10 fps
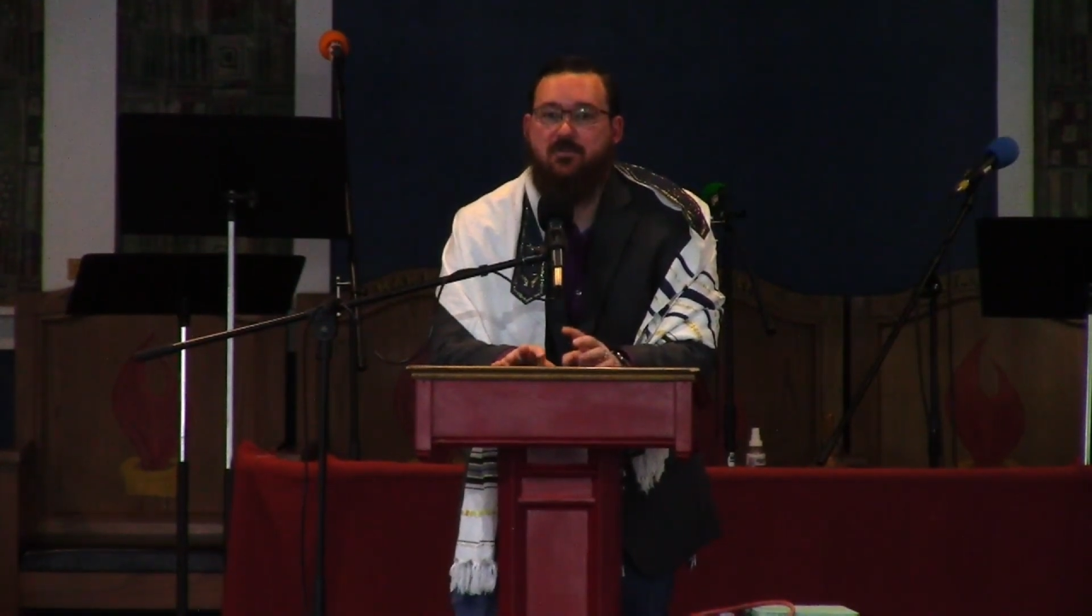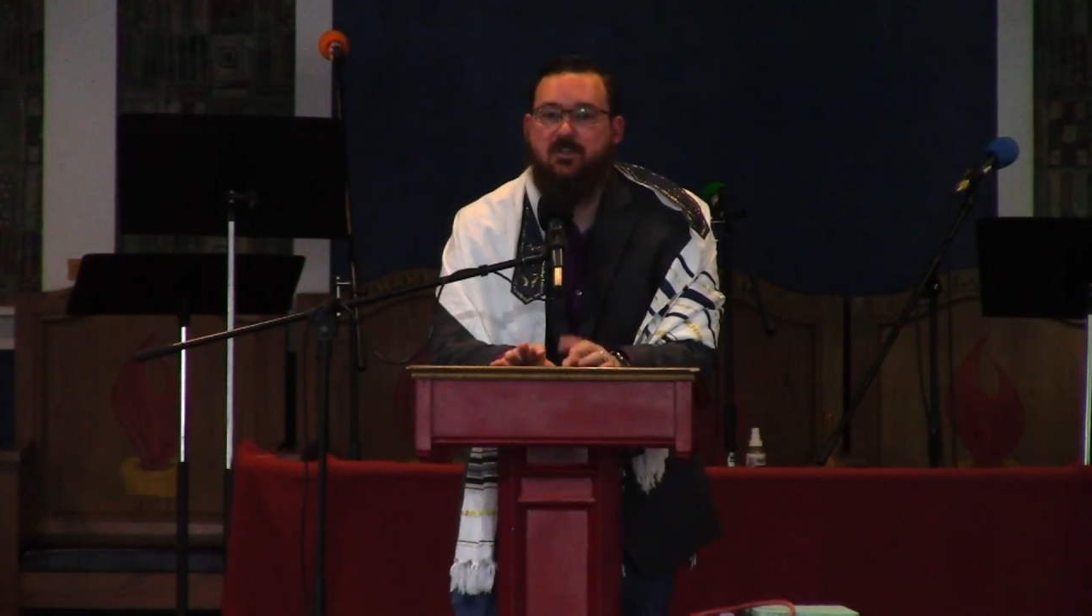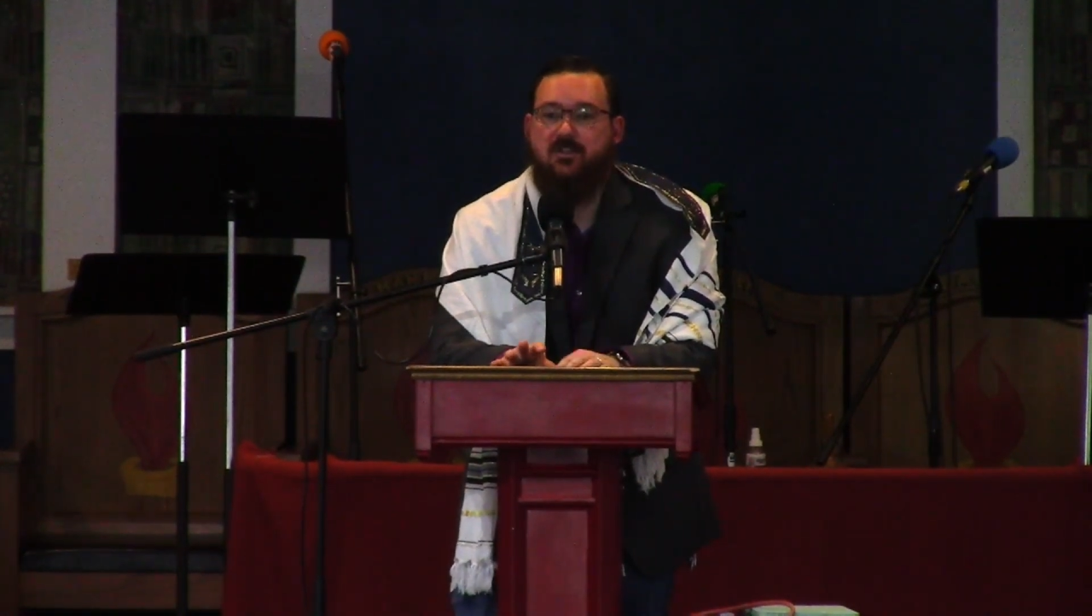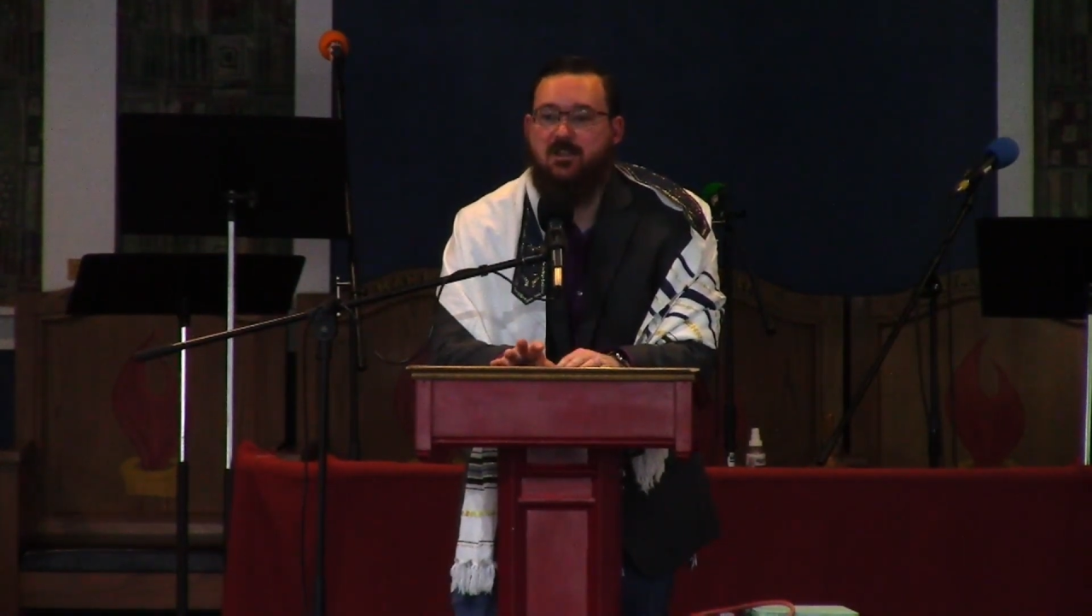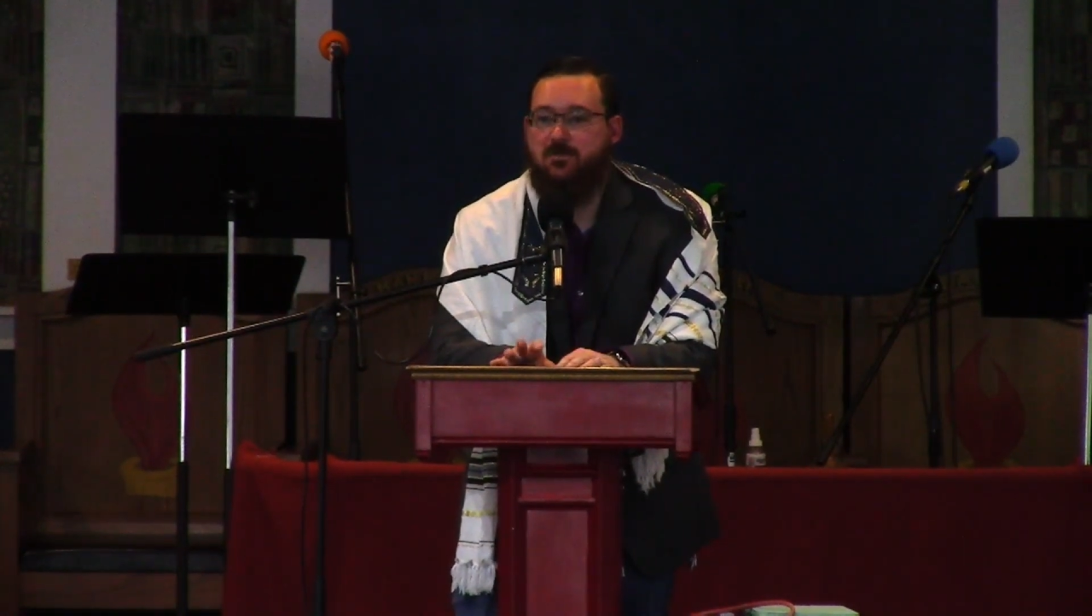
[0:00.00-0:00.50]

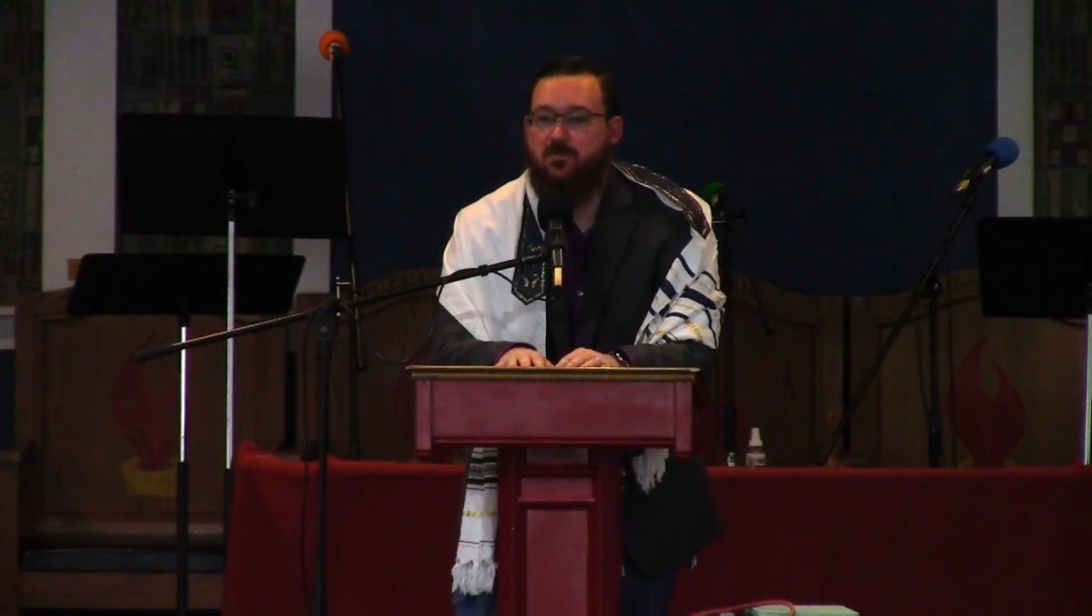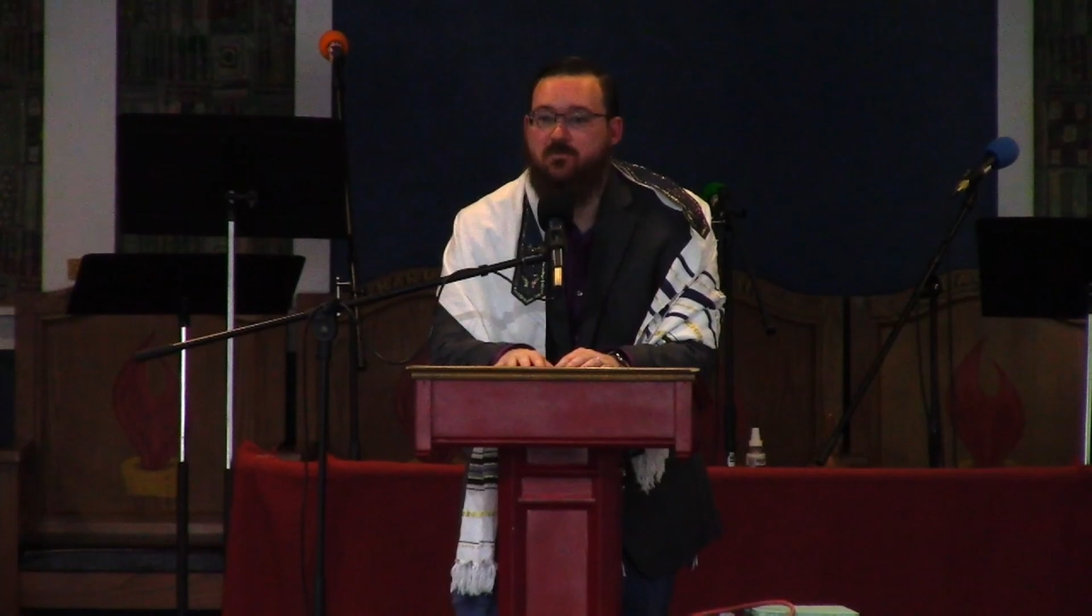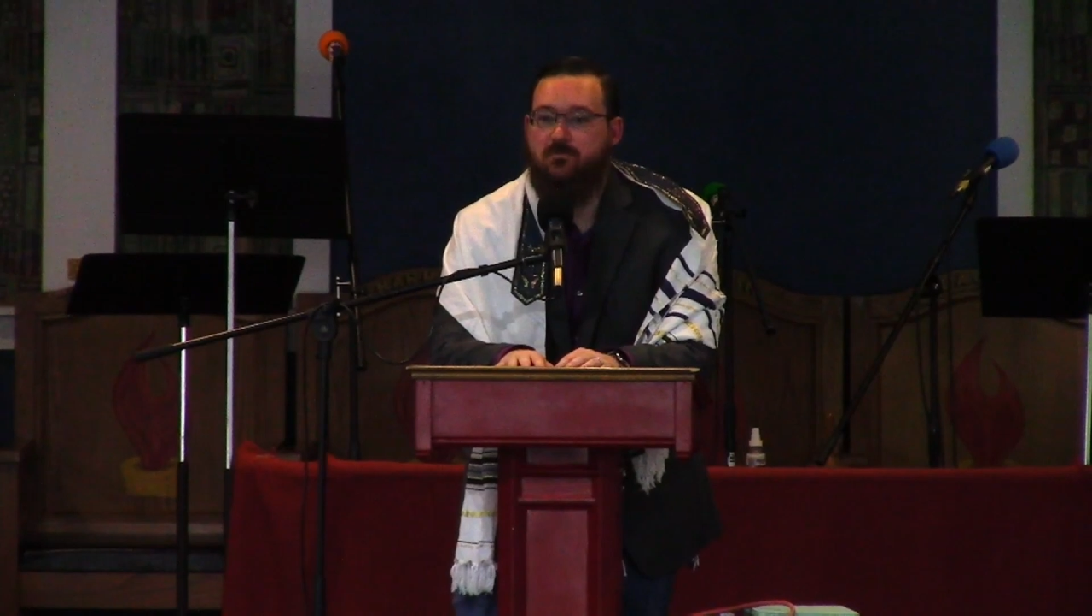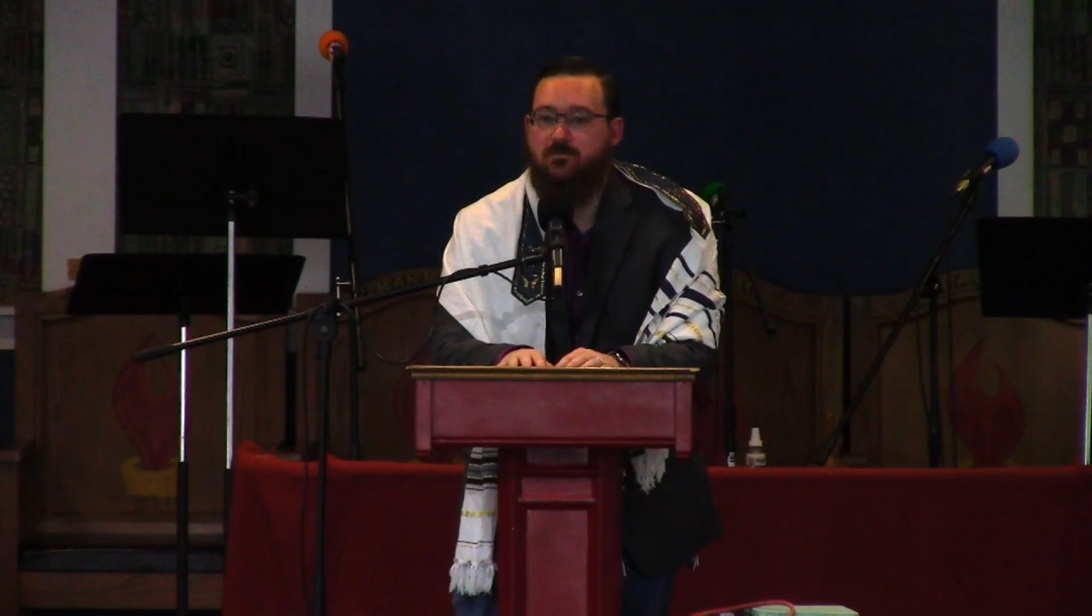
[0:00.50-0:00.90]
these days if you